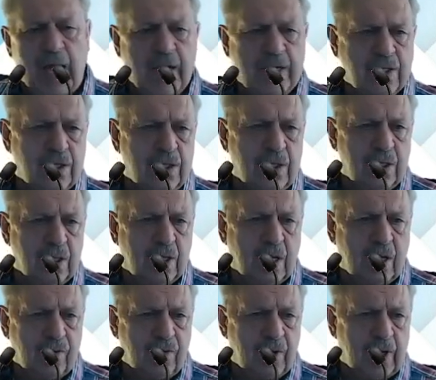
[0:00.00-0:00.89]
accident
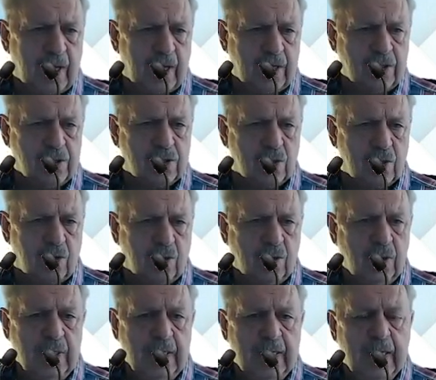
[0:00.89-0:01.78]
cover, and so
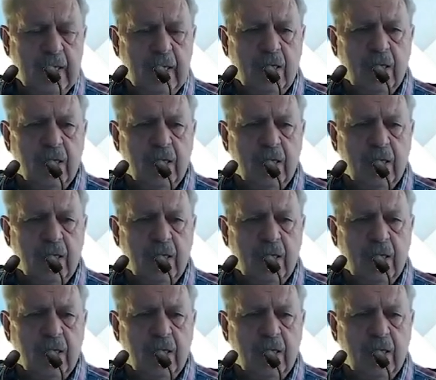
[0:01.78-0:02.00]
on.